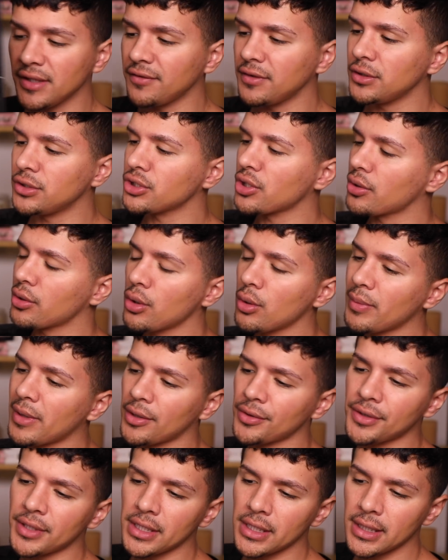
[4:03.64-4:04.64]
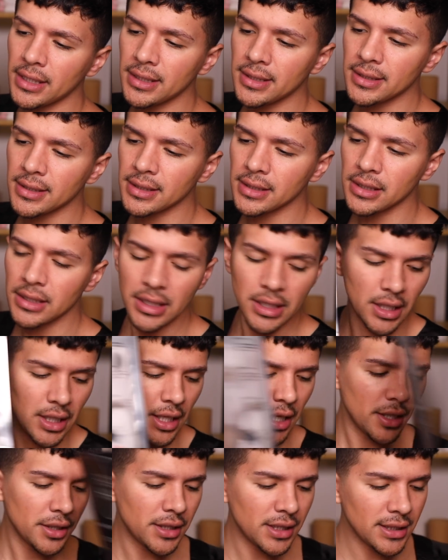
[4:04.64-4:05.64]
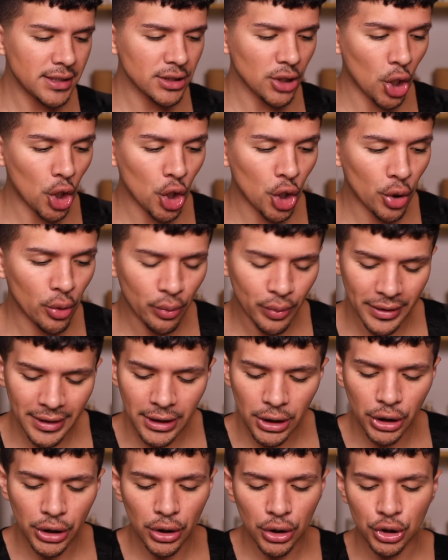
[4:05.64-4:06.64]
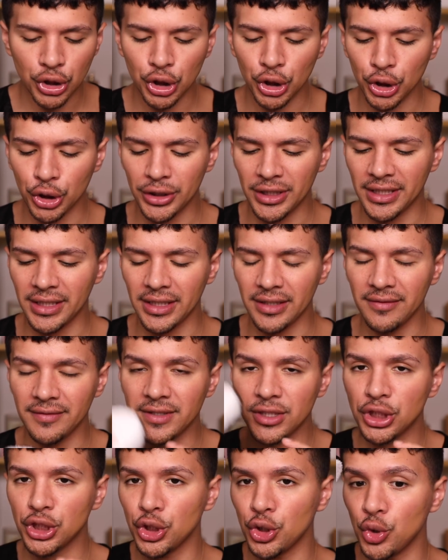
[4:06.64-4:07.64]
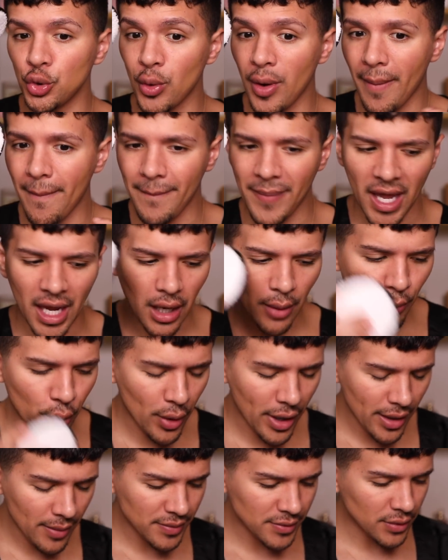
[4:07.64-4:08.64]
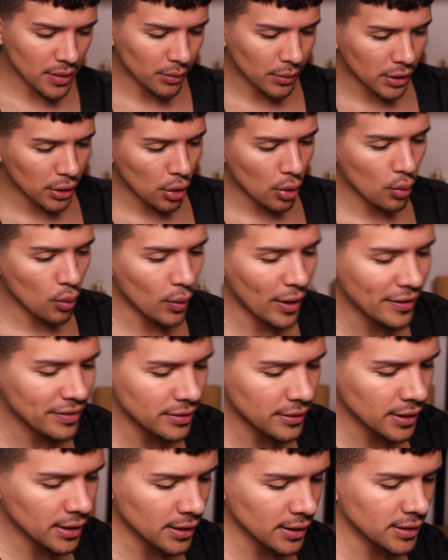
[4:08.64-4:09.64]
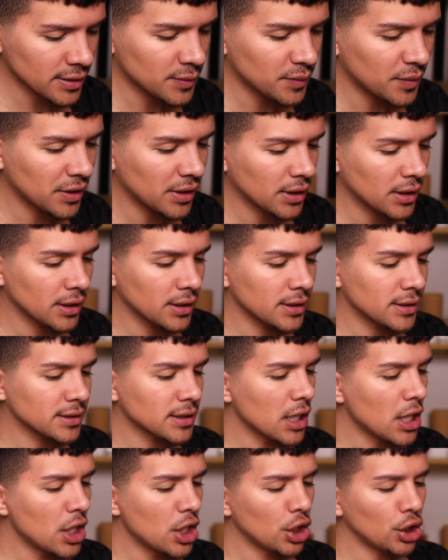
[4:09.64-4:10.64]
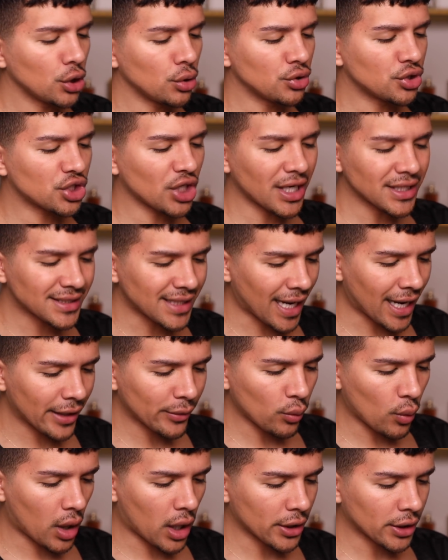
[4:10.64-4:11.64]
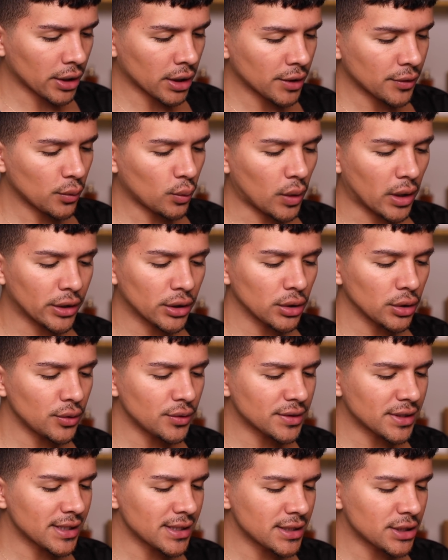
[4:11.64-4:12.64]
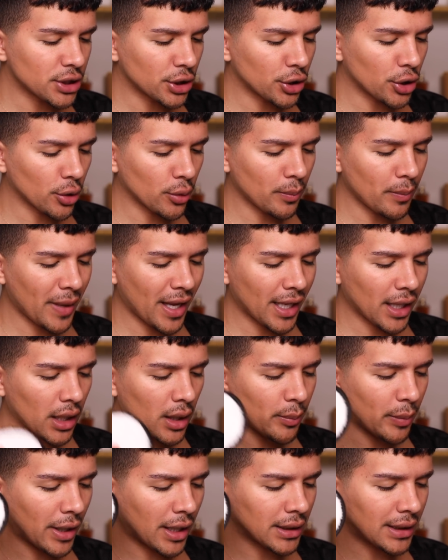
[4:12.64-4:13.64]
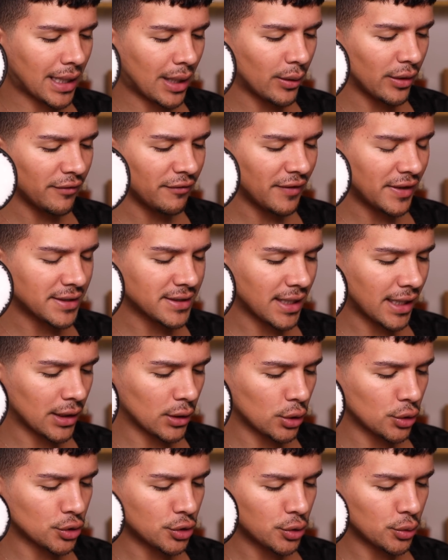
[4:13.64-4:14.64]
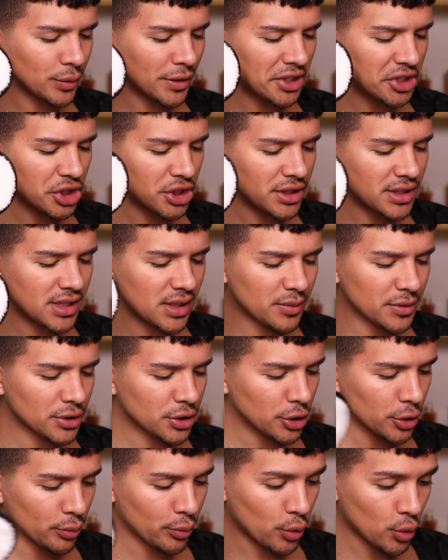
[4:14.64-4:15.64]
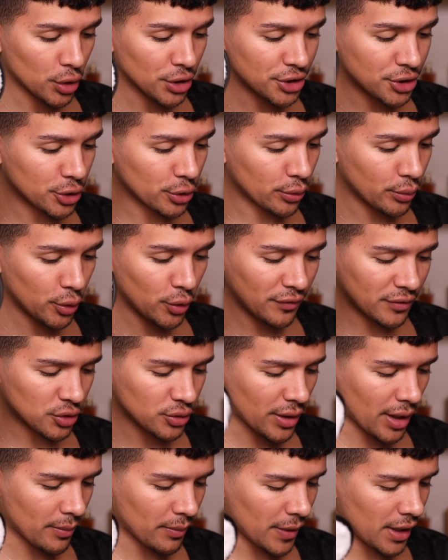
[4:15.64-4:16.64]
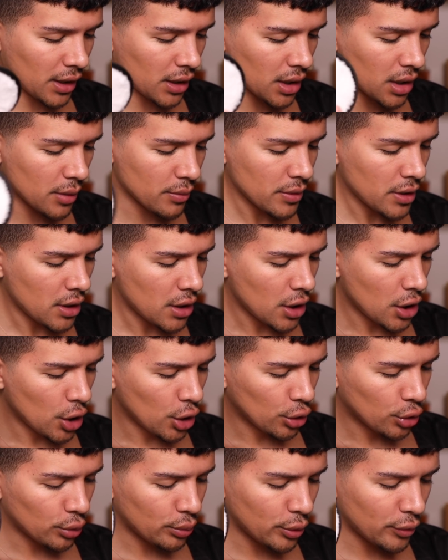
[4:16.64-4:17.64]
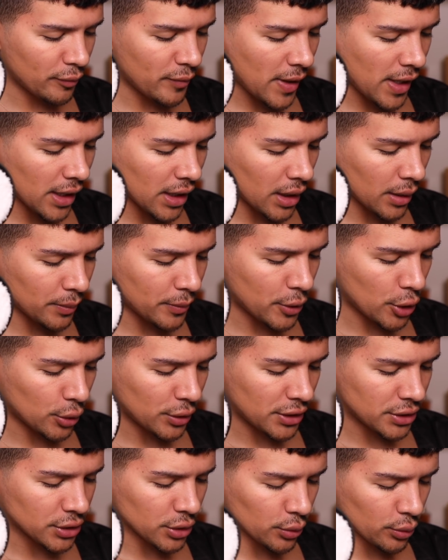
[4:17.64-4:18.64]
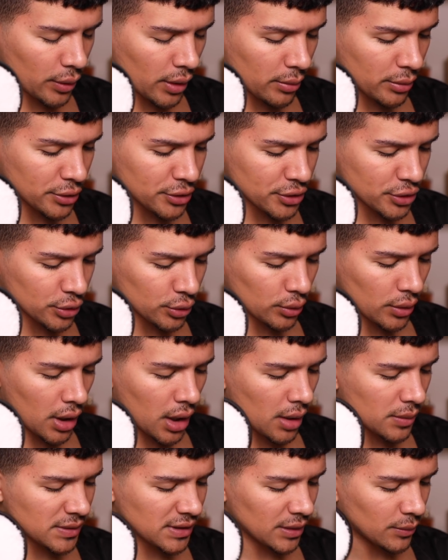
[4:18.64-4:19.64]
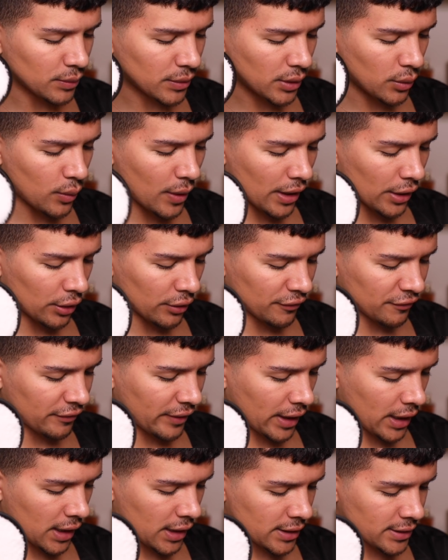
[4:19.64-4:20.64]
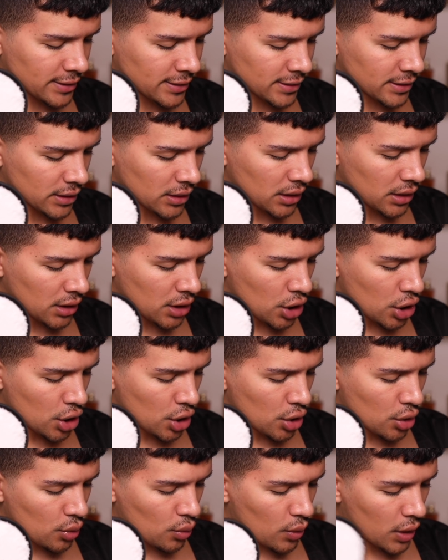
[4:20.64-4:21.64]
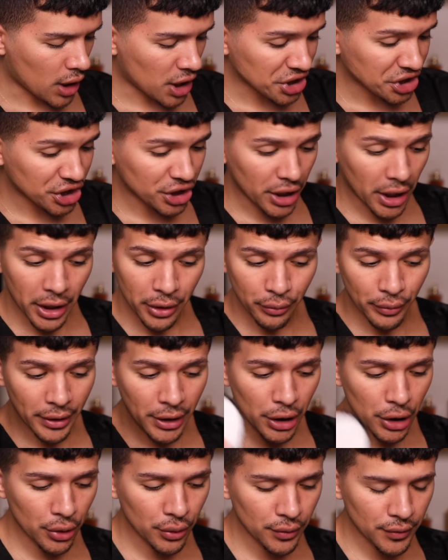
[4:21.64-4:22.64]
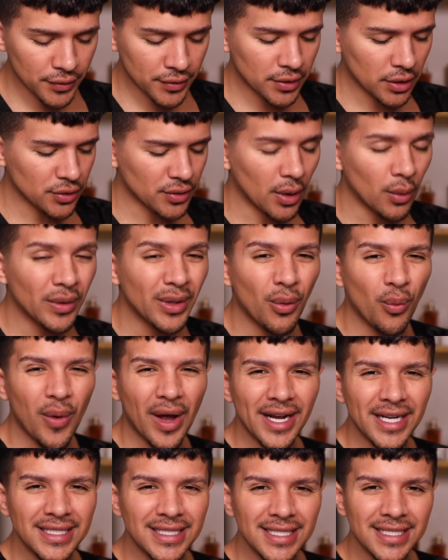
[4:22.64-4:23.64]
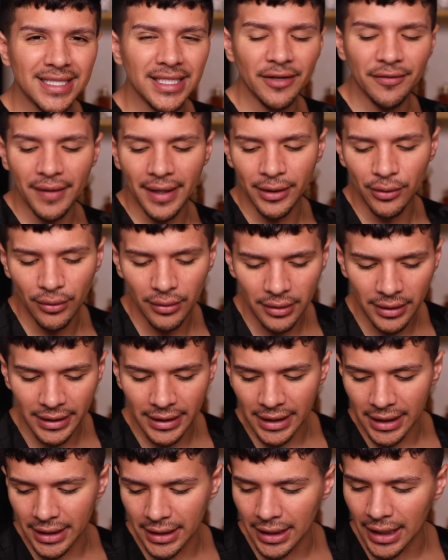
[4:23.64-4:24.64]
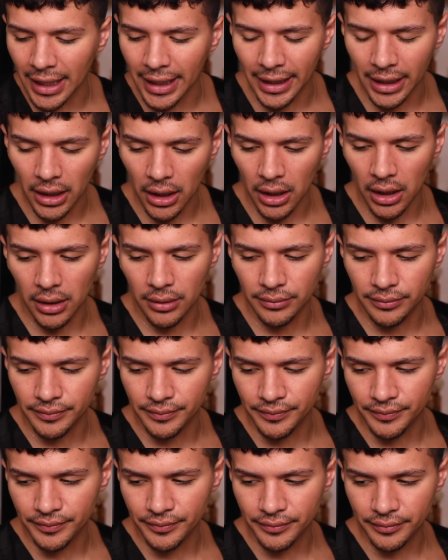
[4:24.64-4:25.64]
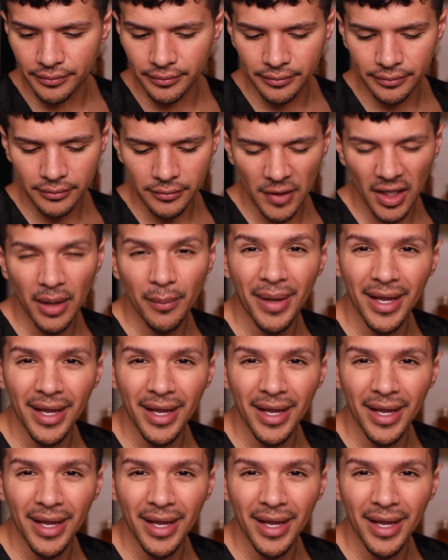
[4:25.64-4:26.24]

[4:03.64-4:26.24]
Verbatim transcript: if you don't know about these. These are really good alternatives to makeup wipes. So I'm gonna go wet this because you just add water. The water loosens your makeup, allowing Face Halo to reach deep into your pores to remove and trap makeup. Remove makeup, no need to rub or scrub, simply wet your face, wash and reuse. So I wanna wet it to see if I don't need like, um, like a